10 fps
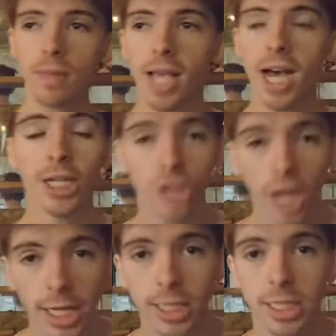uh,
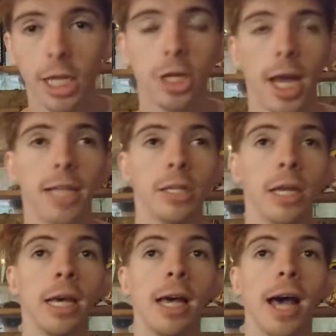China, such as
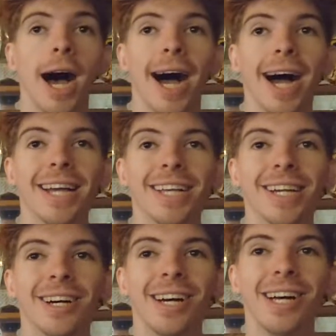uh, you know
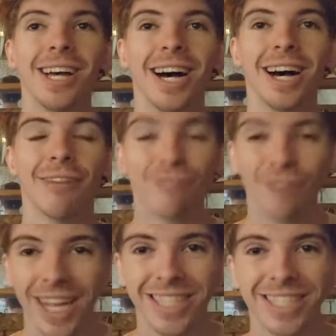uh,
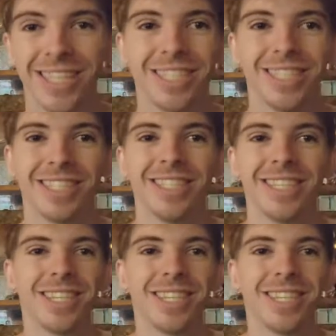France, such as